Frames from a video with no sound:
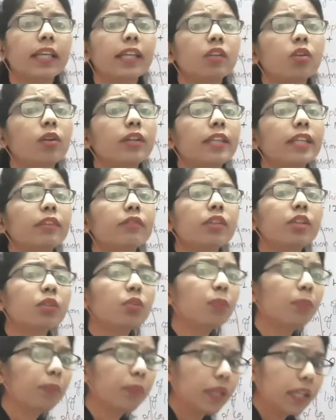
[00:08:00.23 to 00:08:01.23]
and not able to
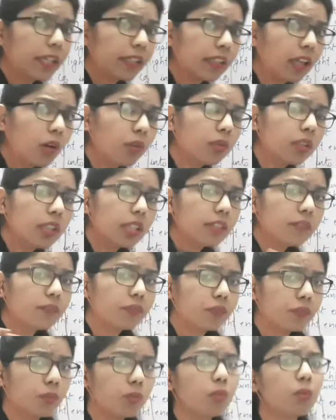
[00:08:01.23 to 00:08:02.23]
break down the
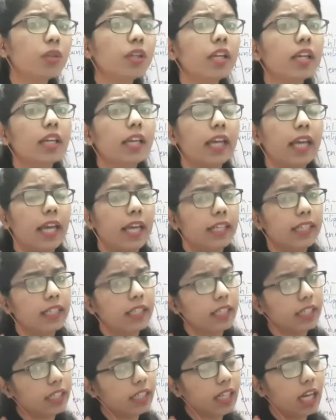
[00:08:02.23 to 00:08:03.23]
food and
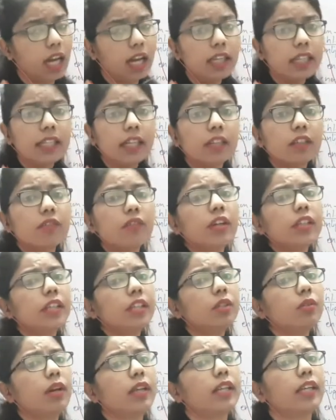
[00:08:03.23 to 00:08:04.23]
can't convert
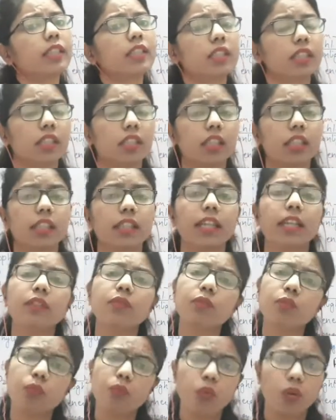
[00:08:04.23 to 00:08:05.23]
into energy, then
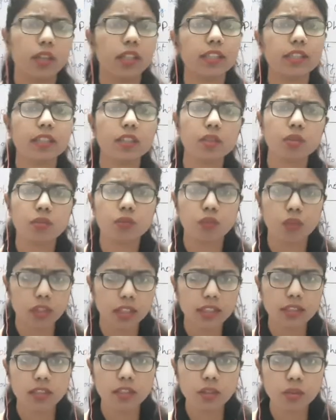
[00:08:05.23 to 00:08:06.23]
what is
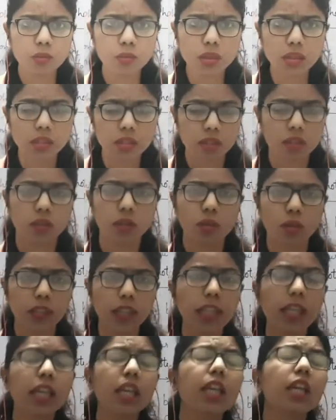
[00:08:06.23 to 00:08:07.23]
the use?
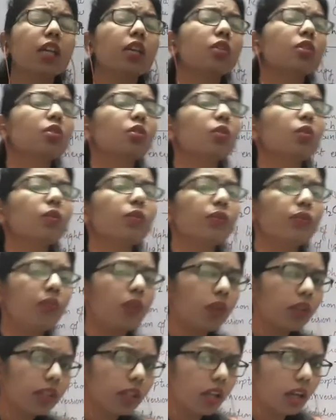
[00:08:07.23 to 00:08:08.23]
Okay, so for
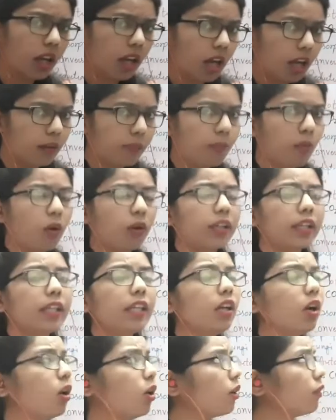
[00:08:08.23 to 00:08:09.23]
our
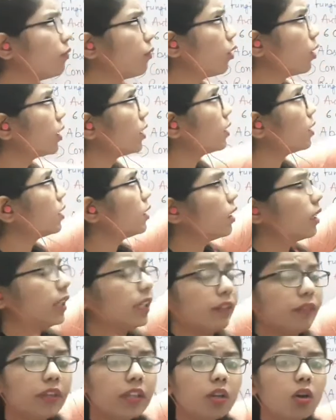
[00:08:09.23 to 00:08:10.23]
body or for the
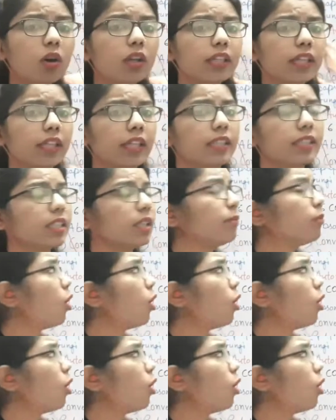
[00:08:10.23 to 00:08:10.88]
living organism,